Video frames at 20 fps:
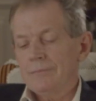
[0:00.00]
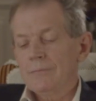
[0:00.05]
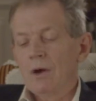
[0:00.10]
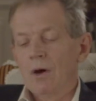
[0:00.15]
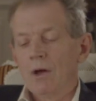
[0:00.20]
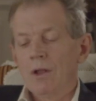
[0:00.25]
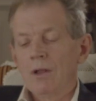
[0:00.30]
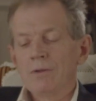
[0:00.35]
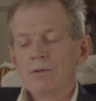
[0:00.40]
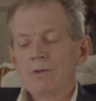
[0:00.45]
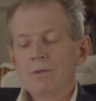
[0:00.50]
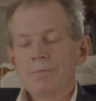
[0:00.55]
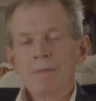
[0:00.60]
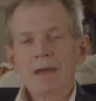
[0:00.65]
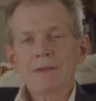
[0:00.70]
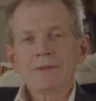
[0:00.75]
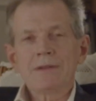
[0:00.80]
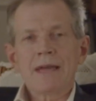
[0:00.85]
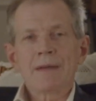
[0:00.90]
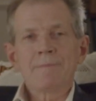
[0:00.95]
On
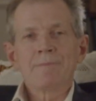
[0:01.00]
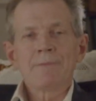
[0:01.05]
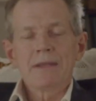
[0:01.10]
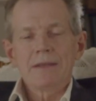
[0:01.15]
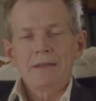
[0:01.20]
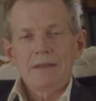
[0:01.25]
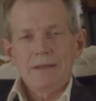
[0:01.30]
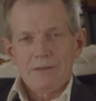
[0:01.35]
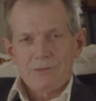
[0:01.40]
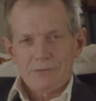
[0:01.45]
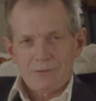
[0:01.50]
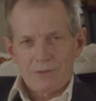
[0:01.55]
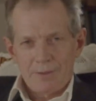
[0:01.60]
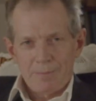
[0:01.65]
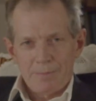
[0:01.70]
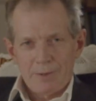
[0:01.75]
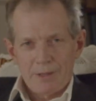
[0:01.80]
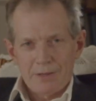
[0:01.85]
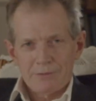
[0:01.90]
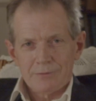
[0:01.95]
Monday, Sir
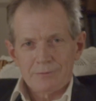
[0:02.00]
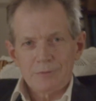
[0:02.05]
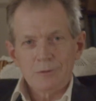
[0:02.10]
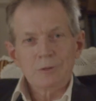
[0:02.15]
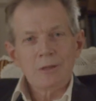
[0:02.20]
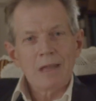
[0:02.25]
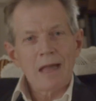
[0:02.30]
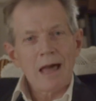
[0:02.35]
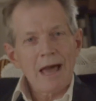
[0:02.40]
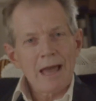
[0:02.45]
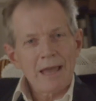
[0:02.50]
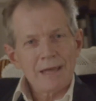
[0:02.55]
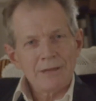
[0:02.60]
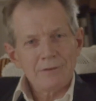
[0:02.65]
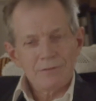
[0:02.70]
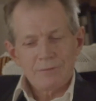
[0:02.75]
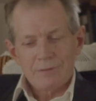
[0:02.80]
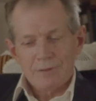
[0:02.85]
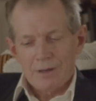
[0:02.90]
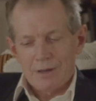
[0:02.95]
Percival Glyde
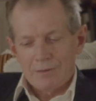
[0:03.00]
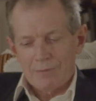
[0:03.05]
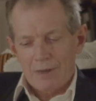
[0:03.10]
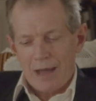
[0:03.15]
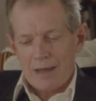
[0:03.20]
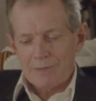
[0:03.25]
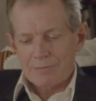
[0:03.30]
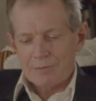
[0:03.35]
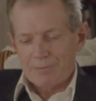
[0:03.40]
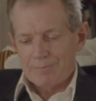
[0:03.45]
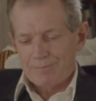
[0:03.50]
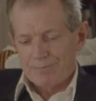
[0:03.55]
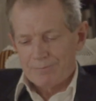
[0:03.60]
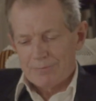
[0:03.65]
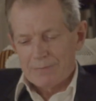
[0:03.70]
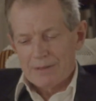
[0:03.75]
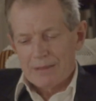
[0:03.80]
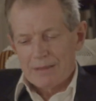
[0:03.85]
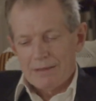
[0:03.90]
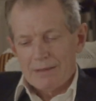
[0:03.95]
arrived.
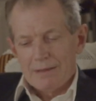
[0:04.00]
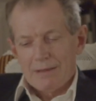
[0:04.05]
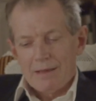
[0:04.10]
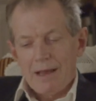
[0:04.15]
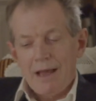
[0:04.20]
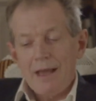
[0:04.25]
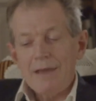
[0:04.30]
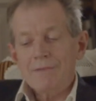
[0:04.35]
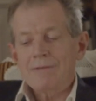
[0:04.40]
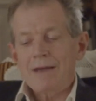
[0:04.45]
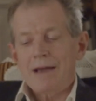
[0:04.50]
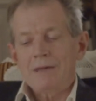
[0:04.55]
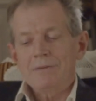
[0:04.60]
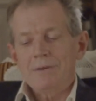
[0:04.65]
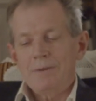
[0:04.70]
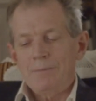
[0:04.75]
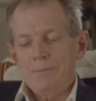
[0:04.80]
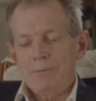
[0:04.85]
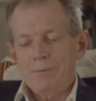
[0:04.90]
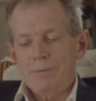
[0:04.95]
I found
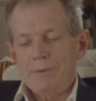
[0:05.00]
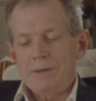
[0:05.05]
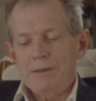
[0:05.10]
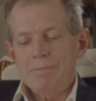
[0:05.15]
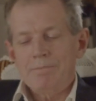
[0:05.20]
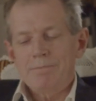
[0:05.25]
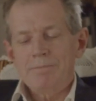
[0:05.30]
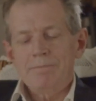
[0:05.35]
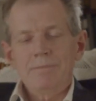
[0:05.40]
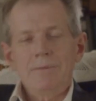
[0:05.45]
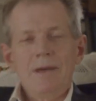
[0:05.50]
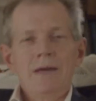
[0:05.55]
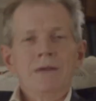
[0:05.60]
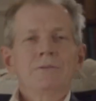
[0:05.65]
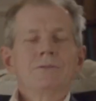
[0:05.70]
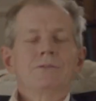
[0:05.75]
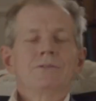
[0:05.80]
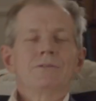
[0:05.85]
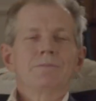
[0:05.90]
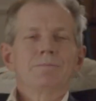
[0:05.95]
him to be a
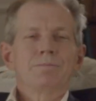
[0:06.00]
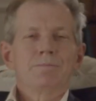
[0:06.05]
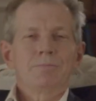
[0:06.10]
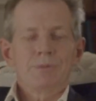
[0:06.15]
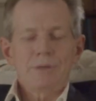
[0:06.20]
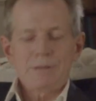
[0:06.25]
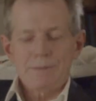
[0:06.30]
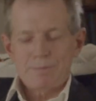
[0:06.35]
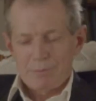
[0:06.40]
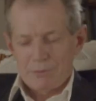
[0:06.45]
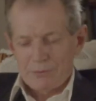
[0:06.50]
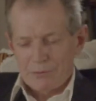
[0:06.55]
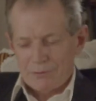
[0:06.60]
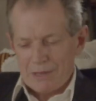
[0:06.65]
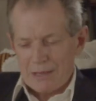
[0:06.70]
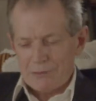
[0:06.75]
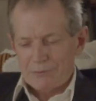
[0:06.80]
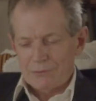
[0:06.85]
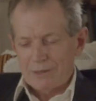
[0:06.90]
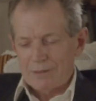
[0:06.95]
most
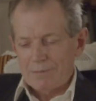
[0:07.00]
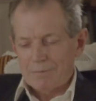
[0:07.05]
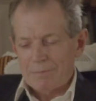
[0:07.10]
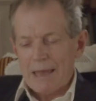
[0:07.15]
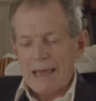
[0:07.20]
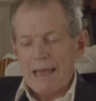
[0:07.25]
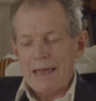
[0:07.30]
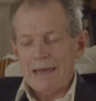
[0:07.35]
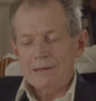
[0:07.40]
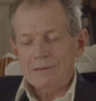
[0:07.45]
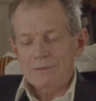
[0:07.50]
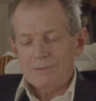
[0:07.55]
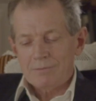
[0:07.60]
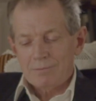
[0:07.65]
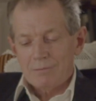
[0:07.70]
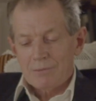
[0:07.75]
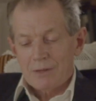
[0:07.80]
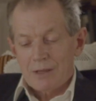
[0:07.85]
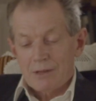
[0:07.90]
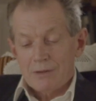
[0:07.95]
prepossessing man,
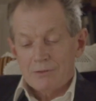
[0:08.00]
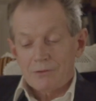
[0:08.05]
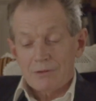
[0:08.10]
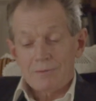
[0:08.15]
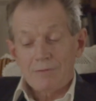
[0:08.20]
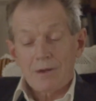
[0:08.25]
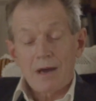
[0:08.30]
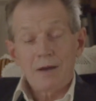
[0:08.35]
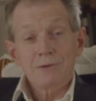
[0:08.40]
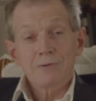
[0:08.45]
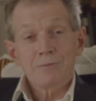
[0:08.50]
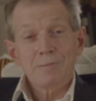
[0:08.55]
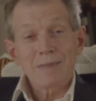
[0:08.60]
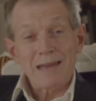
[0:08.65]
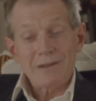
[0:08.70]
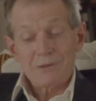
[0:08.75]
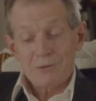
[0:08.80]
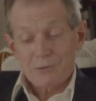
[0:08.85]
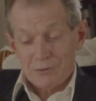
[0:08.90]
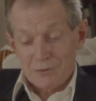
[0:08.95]
so far as
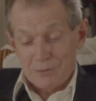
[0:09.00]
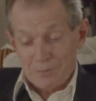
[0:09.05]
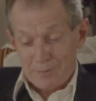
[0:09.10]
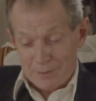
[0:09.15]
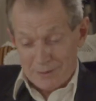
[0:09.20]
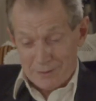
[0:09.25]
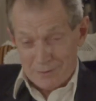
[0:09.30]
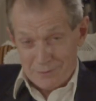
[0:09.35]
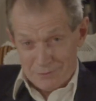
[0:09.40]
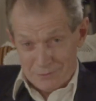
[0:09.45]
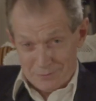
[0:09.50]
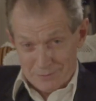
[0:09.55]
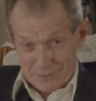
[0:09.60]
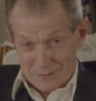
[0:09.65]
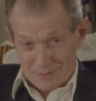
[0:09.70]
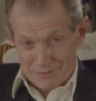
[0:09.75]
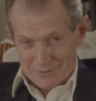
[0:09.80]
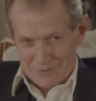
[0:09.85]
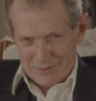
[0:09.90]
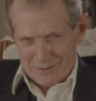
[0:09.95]
manners and appearance were
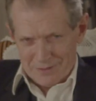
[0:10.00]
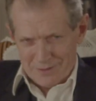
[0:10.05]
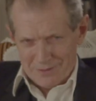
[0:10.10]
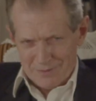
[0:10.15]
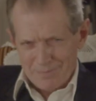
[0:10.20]
concerned.